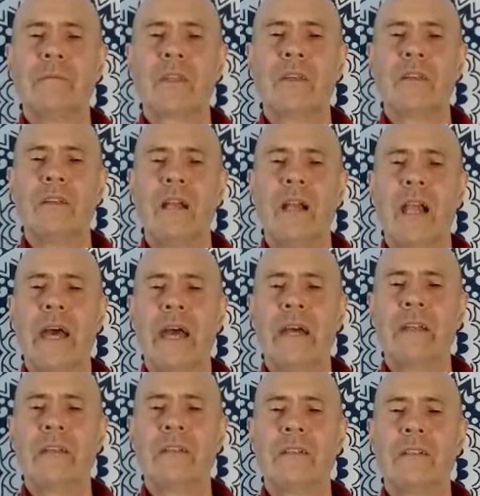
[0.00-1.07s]
You can
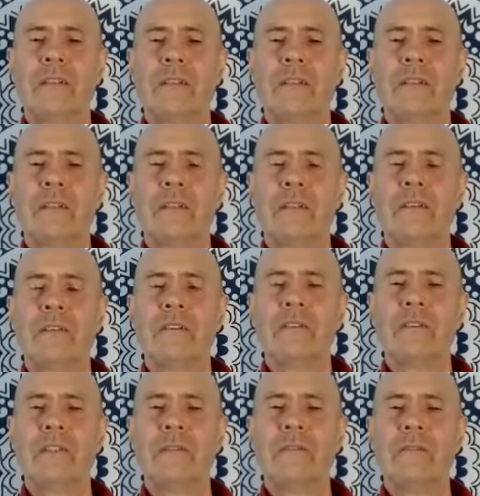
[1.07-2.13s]
let the
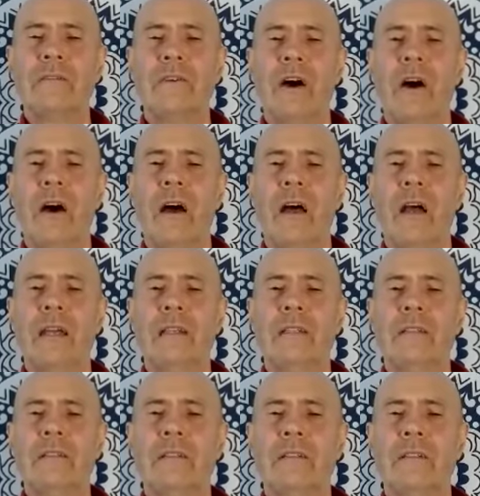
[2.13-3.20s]

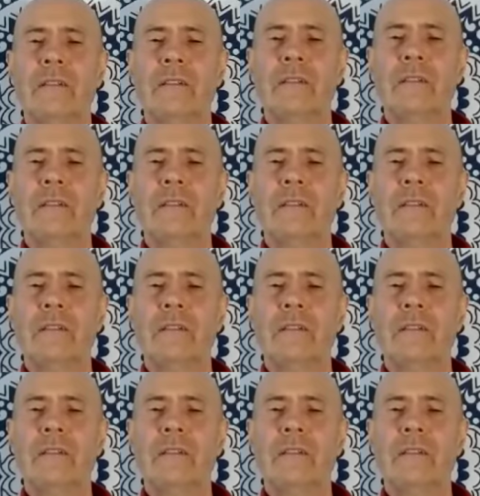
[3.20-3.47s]
divine